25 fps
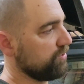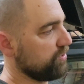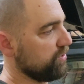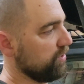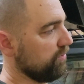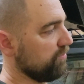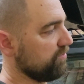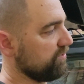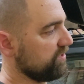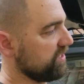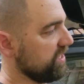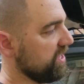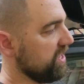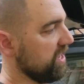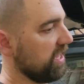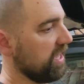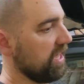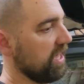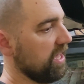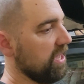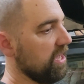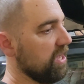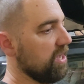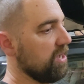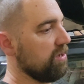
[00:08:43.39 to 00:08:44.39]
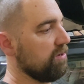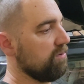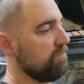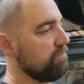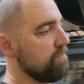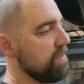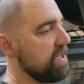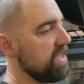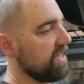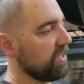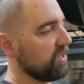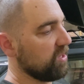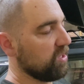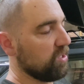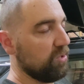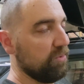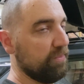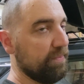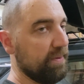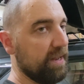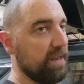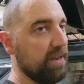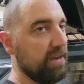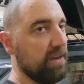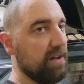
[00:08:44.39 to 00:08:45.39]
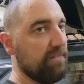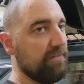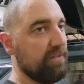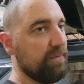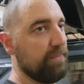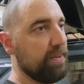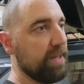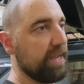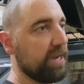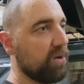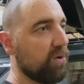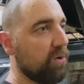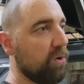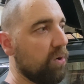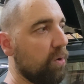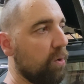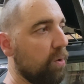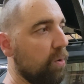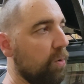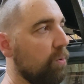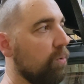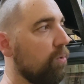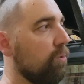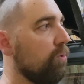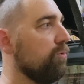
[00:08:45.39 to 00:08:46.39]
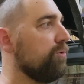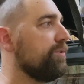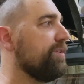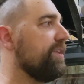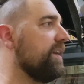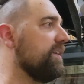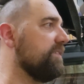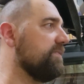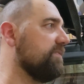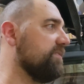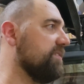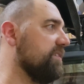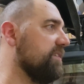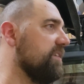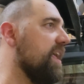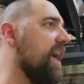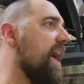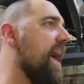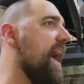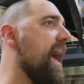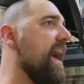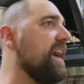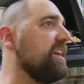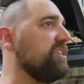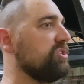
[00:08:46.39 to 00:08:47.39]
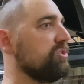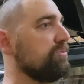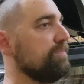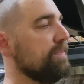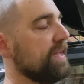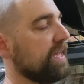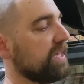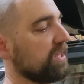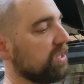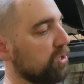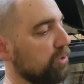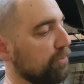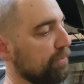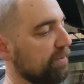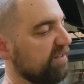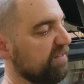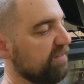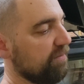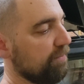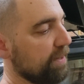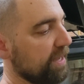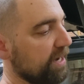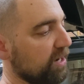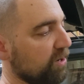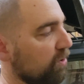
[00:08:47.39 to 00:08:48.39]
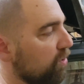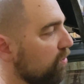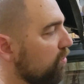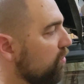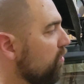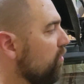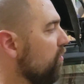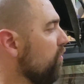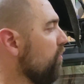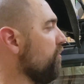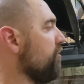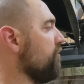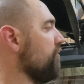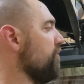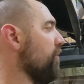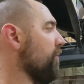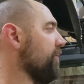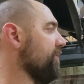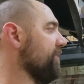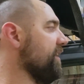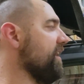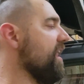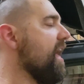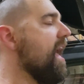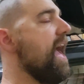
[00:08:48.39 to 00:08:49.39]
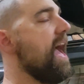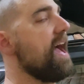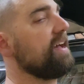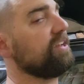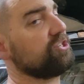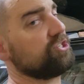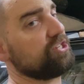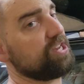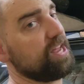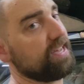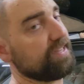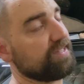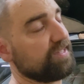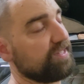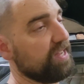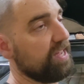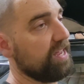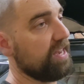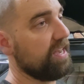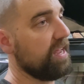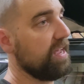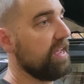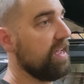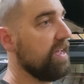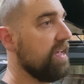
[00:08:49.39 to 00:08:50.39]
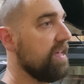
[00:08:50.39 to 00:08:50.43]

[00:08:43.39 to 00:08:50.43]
So it was like, make a little bit of a bigger hole, test the dash, make a little bit of a bigger hole, throw on the dash, test it.